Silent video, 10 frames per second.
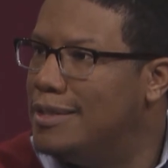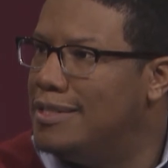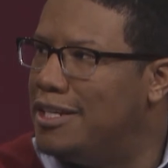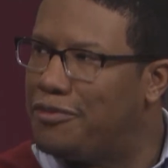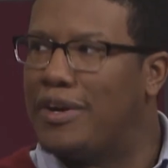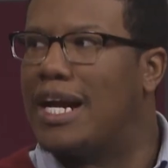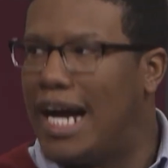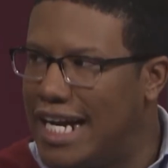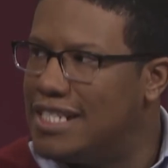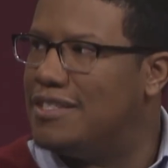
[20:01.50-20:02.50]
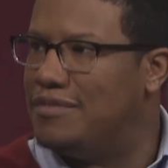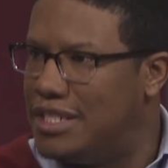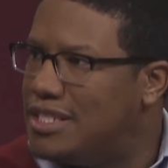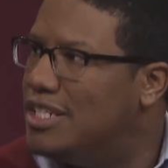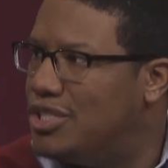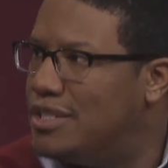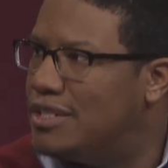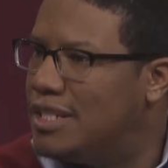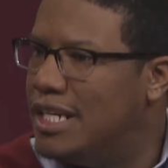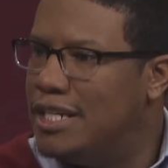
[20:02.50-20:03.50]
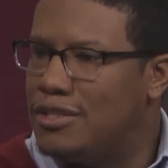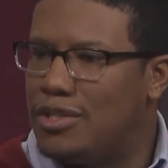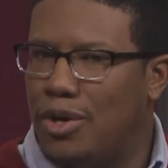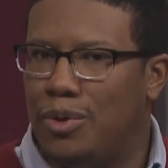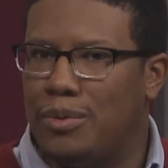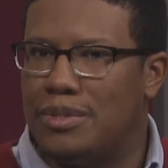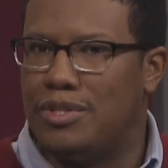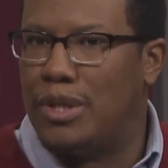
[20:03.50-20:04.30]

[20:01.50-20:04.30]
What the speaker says: different kinds of decisions. So the